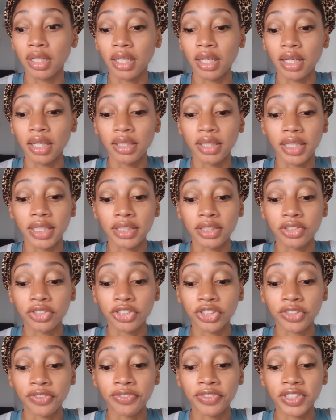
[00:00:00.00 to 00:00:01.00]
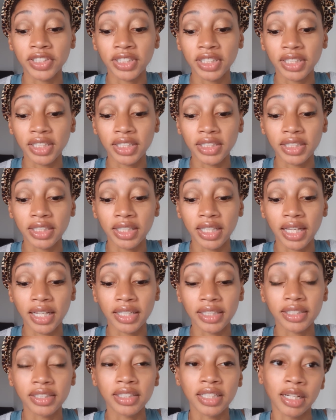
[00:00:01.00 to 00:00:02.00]
Unless there's a facility that
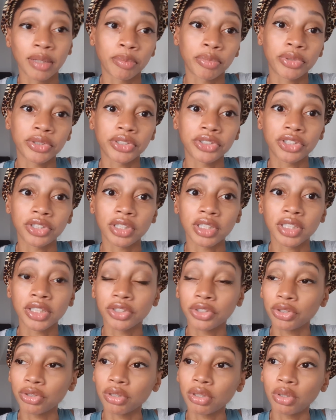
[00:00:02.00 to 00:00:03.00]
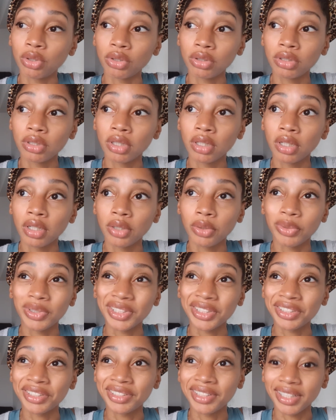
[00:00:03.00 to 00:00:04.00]
is temperature controlled,
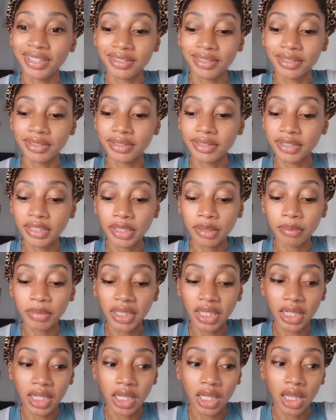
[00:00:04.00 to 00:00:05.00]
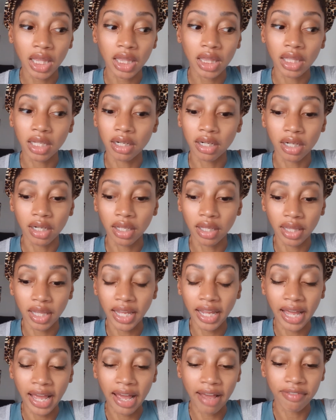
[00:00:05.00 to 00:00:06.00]
which doesn't seem like
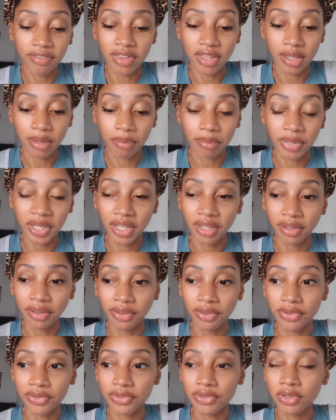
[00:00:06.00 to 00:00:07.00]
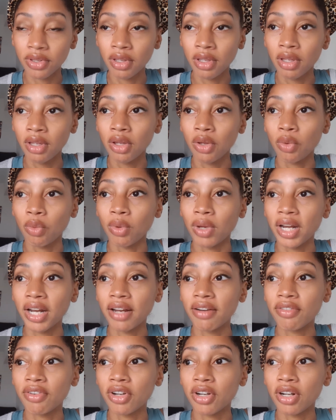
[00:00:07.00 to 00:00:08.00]
they have them, because
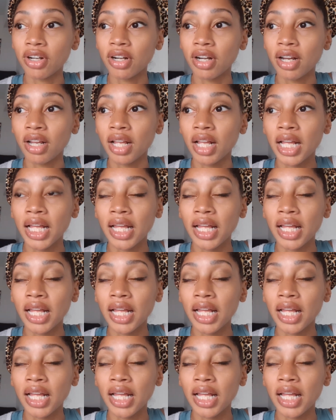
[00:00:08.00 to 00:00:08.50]
whatever